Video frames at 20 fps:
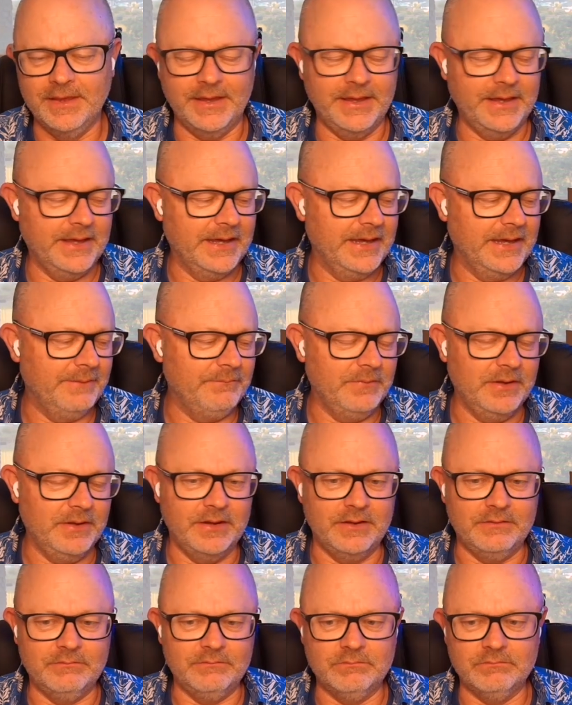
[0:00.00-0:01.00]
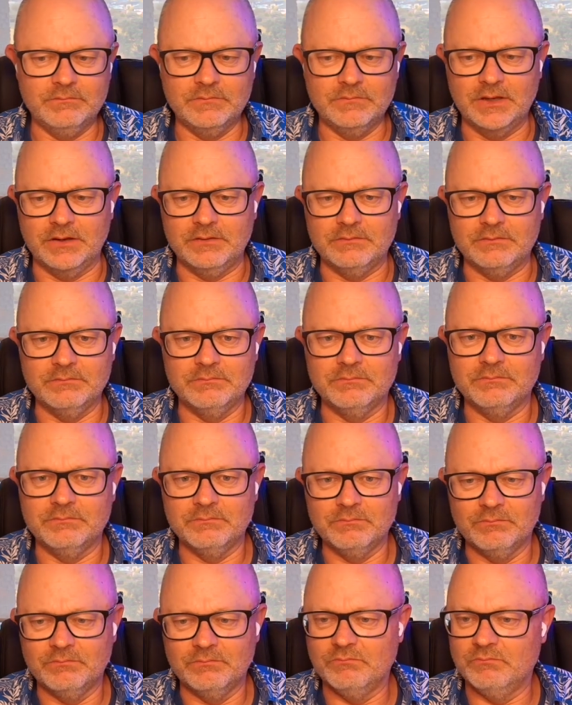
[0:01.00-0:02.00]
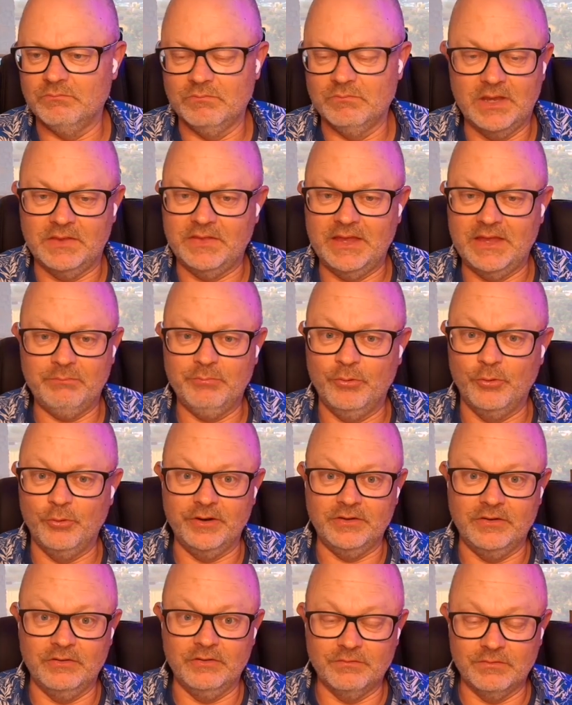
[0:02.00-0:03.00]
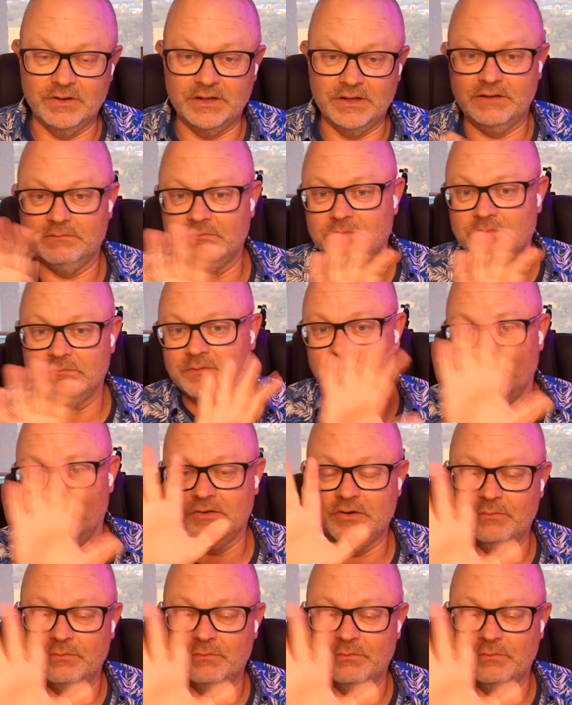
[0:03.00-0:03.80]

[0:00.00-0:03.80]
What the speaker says: and at that point you've really